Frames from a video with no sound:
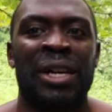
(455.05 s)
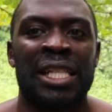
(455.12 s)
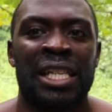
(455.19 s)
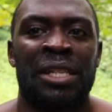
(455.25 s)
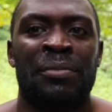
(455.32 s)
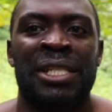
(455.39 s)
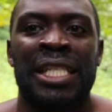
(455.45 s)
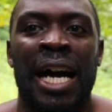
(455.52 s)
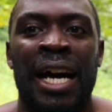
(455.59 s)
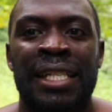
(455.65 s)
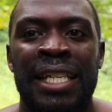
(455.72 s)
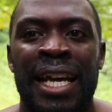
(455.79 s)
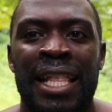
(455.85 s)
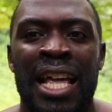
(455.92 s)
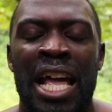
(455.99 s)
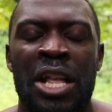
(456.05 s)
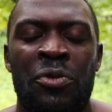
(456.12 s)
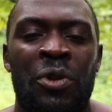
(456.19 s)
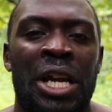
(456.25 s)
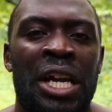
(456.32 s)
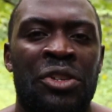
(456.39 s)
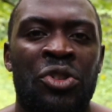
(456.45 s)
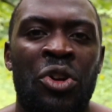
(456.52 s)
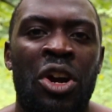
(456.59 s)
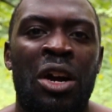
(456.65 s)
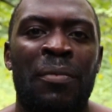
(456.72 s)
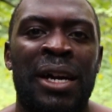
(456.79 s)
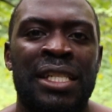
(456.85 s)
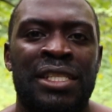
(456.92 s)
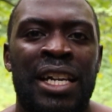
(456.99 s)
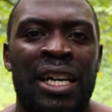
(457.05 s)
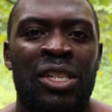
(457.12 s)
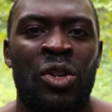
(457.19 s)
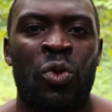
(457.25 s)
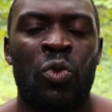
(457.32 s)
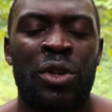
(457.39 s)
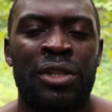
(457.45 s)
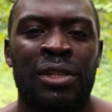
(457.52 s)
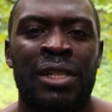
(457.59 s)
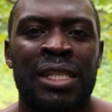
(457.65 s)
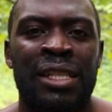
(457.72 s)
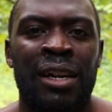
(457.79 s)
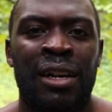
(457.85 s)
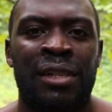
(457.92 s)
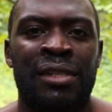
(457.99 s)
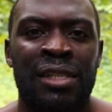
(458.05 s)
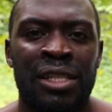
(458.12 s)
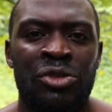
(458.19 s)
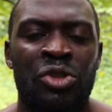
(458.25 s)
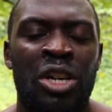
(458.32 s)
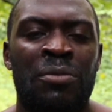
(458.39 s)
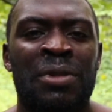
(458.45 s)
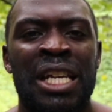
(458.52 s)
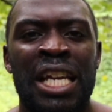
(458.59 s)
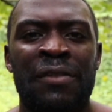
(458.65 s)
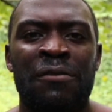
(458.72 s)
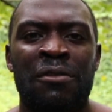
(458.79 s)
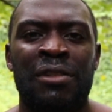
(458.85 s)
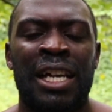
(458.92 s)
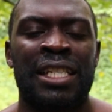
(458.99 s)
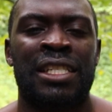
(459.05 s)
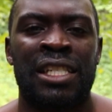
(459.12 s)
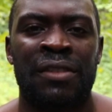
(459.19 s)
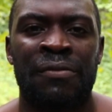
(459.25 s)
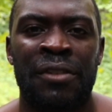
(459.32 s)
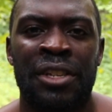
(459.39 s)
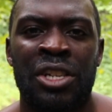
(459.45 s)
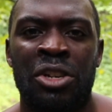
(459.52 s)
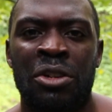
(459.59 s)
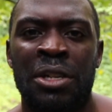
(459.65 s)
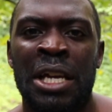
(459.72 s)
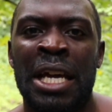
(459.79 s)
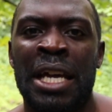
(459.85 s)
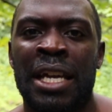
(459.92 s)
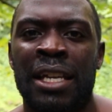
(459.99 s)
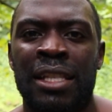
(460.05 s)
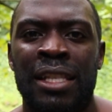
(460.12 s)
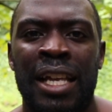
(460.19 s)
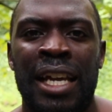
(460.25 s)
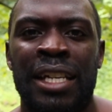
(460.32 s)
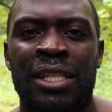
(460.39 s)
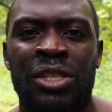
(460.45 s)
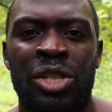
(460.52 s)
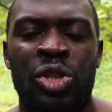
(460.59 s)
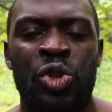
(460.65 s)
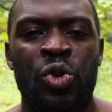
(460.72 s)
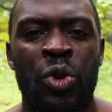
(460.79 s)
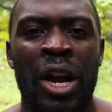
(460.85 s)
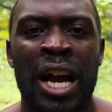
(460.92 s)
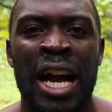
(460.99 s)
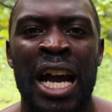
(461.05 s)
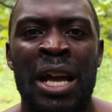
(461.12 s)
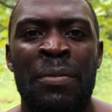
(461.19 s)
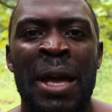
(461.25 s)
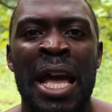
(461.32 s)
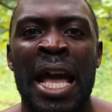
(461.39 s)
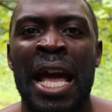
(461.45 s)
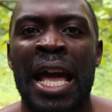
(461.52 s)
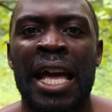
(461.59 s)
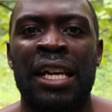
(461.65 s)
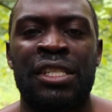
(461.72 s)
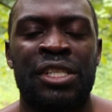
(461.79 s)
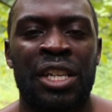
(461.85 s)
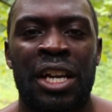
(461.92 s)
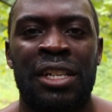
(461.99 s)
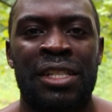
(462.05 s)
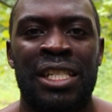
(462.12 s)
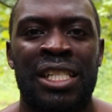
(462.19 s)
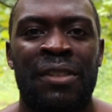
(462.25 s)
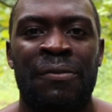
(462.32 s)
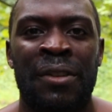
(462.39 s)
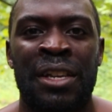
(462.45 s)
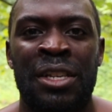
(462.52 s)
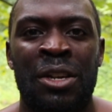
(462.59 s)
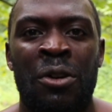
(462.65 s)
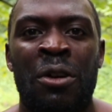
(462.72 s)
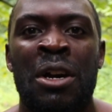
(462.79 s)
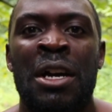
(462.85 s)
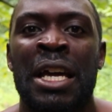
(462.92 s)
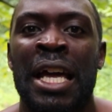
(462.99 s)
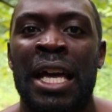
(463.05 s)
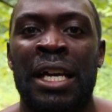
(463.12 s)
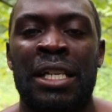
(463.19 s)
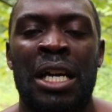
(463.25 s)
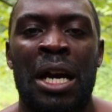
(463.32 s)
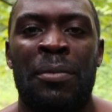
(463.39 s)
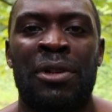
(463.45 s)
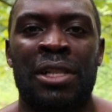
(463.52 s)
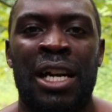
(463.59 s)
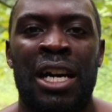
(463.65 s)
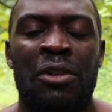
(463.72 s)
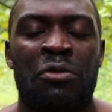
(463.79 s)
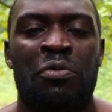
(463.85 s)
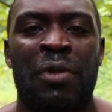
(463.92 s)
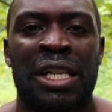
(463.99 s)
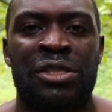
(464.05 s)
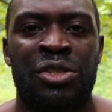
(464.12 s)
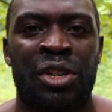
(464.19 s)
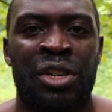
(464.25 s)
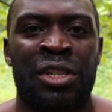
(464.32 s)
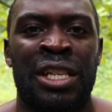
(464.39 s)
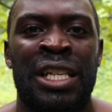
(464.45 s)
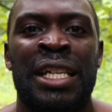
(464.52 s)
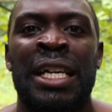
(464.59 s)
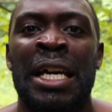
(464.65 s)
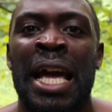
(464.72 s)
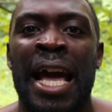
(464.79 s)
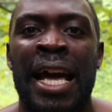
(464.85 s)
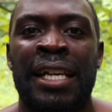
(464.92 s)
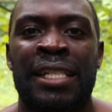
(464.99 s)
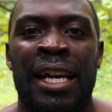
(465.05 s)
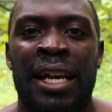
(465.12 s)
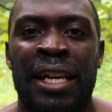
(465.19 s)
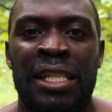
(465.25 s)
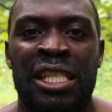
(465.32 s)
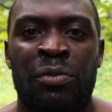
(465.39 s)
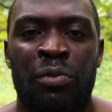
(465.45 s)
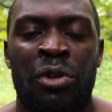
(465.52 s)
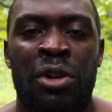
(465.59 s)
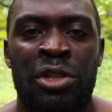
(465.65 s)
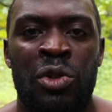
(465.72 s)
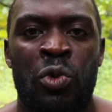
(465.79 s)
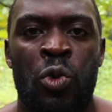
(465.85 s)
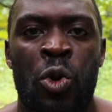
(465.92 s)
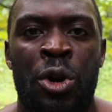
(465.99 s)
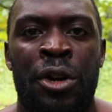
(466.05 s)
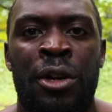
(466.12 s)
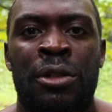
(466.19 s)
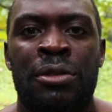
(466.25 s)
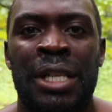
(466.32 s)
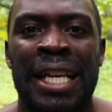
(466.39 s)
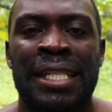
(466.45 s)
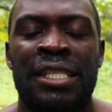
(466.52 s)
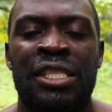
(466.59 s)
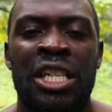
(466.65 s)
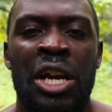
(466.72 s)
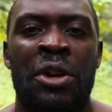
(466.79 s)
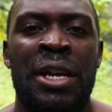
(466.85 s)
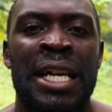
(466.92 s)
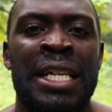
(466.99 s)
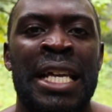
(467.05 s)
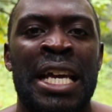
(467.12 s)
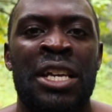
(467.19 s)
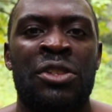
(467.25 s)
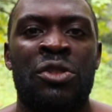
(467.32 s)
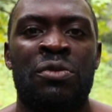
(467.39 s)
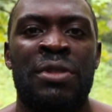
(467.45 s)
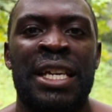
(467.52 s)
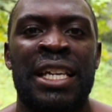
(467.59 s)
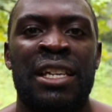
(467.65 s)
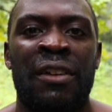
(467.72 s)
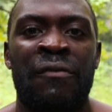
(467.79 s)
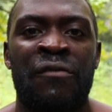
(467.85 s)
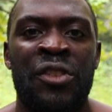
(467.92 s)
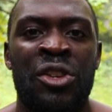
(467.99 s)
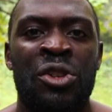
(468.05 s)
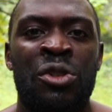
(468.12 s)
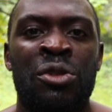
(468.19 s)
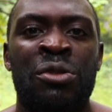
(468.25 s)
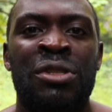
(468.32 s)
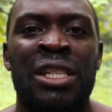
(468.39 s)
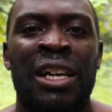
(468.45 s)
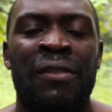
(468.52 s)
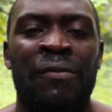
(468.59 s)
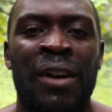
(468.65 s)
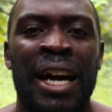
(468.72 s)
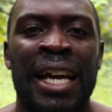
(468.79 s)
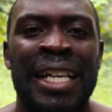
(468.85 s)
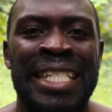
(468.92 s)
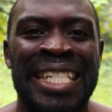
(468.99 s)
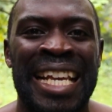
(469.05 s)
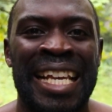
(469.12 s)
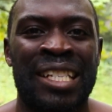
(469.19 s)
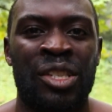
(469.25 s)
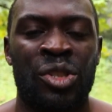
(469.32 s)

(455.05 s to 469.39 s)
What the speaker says: my name is Ozzy Alejandro and you're on my channel, Wanderlust Syndrome. If you like this video, hit like, subscribe, and share this video, and come along with my journey as I explore the world and sharing unique views, advice, and